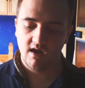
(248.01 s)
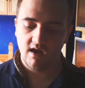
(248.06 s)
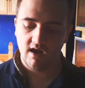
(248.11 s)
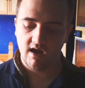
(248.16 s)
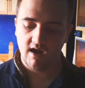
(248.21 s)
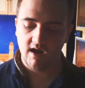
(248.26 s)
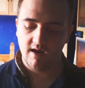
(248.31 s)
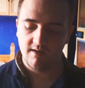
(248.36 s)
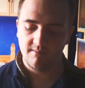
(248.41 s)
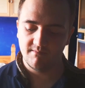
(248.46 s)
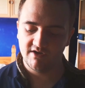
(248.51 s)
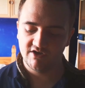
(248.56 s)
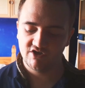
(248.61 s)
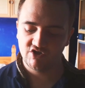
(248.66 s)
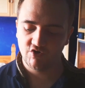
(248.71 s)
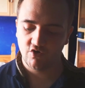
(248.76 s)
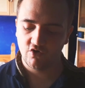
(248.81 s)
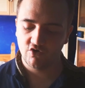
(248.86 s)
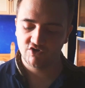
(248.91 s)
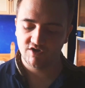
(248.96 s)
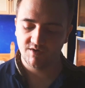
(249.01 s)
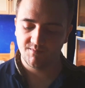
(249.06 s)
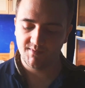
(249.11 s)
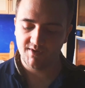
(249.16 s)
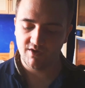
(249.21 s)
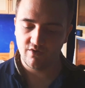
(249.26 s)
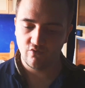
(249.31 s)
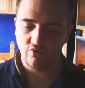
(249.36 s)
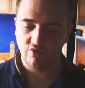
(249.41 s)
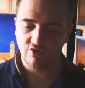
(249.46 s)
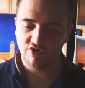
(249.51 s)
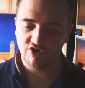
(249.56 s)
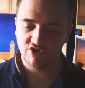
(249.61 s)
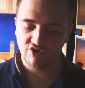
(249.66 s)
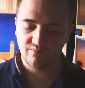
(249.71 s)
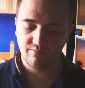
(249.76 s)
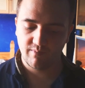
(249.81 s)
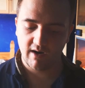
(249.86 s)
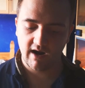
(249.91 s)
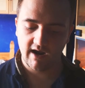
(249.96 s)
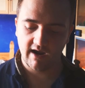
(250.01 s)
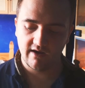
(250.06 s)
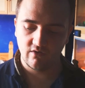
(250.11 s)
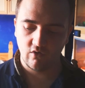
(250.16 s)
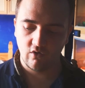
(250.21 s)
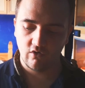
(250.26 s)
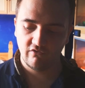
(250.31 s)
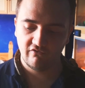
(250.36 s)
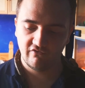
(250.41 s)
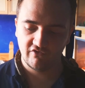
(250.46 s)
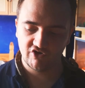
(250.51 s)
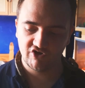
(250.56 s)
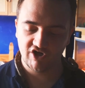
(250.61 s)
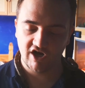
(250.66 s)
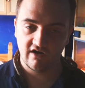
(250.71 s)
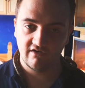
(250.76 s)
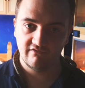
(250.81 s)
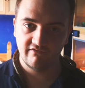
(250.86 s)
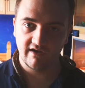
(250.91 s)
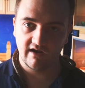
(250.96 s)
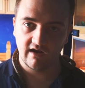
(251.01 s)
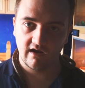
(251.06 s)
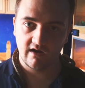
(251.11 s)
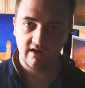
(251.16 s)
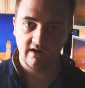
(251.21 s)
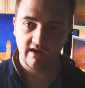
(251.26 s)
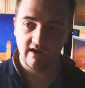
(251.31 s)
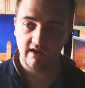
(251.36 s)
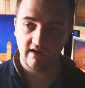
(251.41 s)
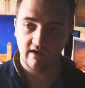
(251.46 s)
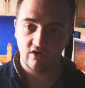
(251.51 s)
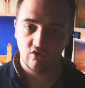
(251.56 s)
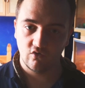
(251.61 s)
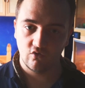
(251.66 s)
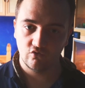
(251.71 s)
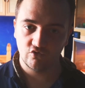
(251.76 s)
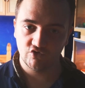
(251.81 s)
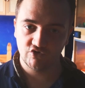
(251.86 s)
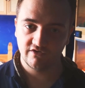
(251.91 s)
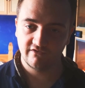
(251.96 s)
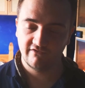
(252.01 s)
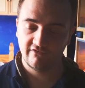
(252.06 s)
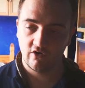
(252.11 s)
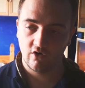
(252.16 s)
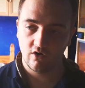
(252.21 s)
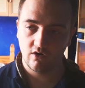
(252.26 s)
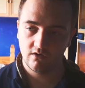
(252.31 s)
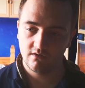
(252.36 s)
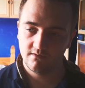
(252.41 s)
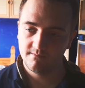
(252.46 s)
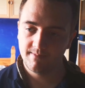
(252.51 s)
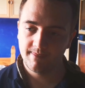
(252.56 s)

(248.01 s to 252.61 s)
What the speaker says: It's not something you can just buy an off-the-shelf enclosure for.